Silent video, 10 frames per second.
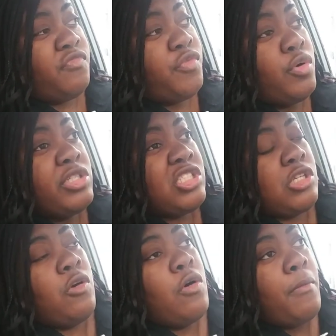
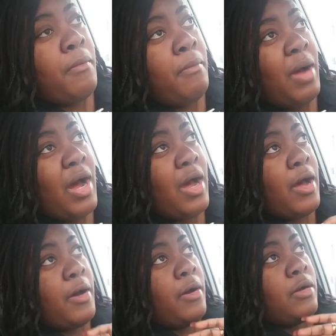voiced
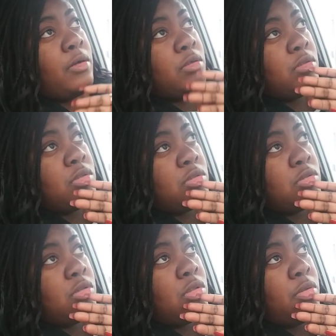my
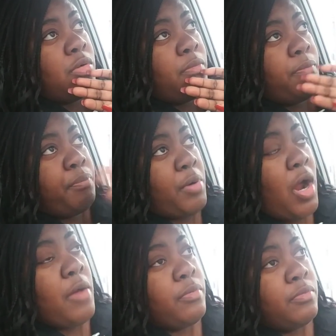
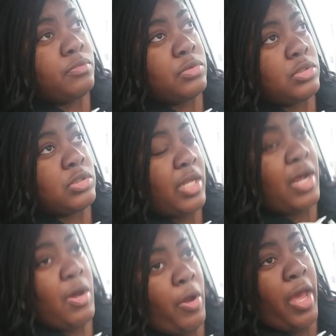problems that
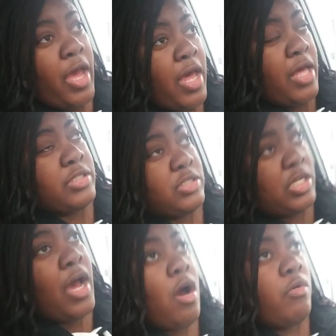I had as a
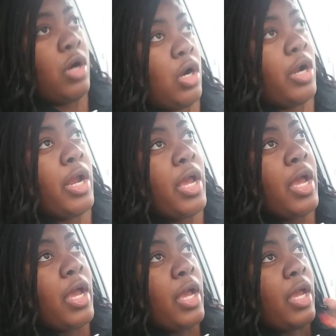child with her,
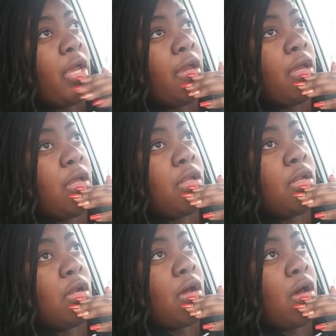and